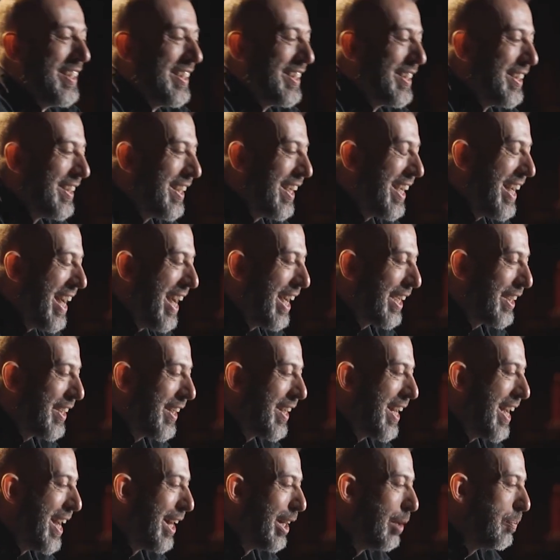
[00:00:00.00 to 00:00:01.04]
Can
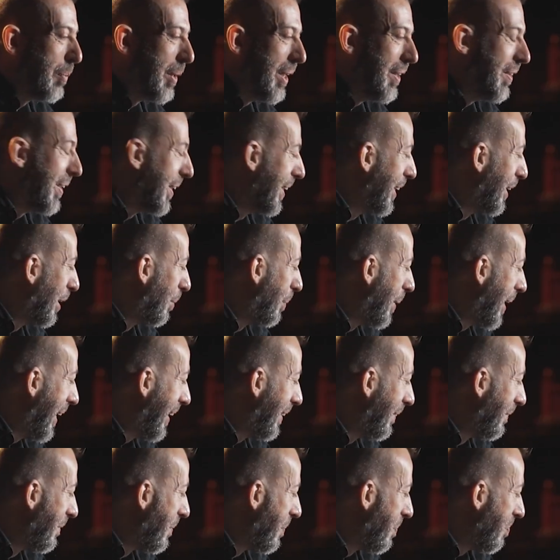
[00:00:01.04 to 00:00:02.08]
I help you a little
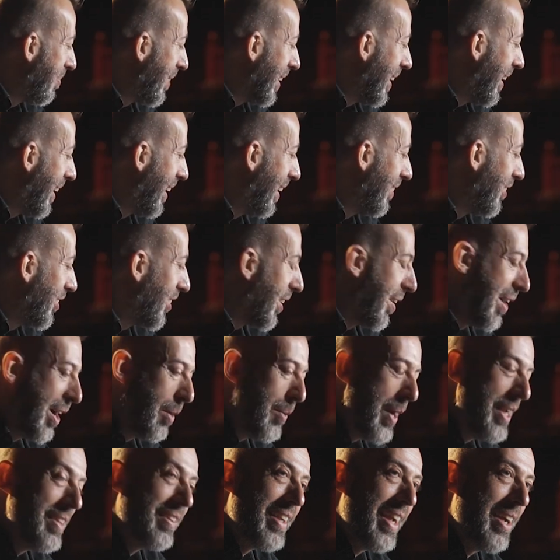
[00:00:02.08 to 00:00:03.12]
bit? And so I
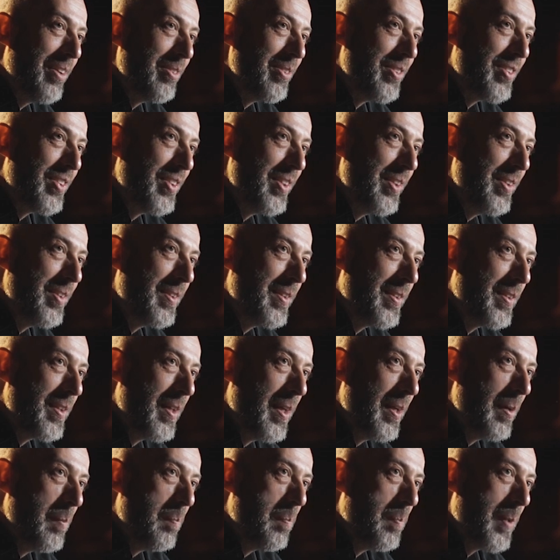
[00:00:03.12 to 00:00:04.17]
went down to
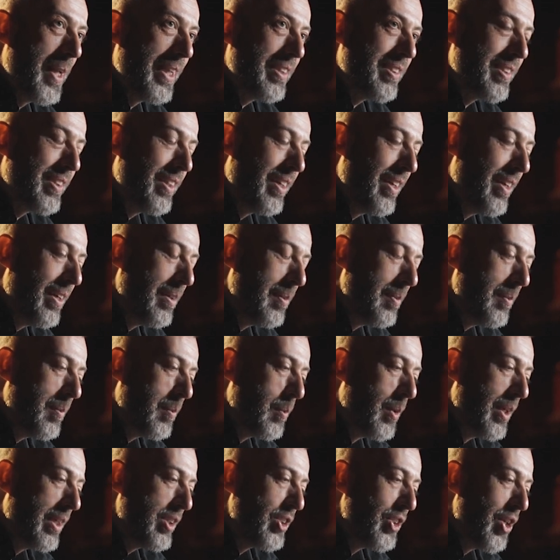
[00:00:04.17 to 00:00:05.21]
the BLACKSTAR
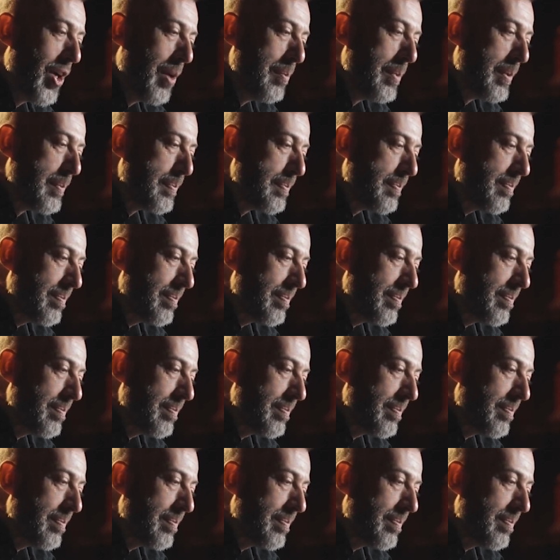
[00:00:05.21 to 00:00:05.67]
workshop